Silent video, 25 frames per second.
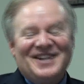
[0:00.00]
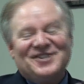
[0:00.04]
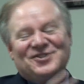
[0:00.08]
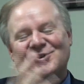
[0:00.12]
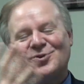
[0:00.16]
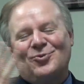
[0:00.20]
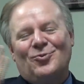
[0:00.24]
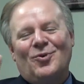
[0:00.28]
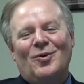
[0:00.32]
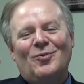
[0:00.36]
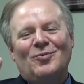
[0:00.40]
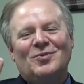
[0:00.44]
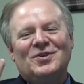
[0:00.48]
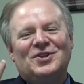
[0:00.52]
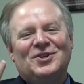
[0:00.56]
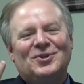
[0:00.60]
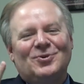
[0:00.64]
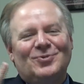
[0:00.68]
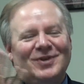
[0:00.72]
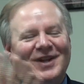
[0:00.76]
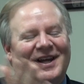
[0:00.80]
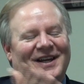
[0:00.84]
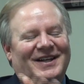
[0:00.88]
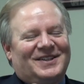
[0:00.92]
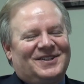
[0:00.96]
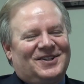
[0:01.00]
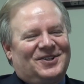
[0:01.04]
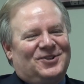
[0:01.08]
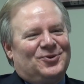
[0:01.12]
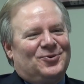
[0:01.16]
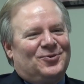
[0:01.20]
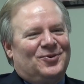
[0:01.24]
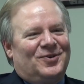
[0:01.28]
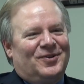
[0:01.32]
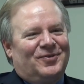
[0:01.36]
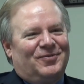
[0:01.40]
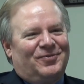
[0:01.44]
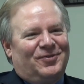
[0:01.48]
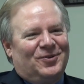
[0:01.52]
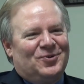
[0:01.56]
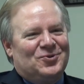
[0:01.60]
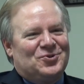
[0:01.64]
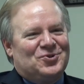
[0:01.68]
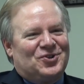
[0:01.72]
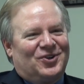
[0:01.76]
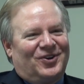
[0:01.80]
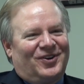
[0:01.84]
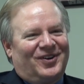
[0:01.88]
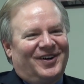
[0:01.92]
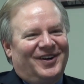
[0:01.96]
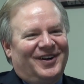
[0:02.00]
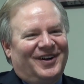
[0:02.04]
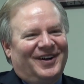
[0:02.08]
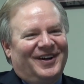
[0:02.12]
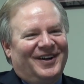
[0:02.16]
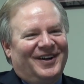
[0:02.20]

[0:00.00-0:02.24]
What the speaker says: And so what would you like to do in the future?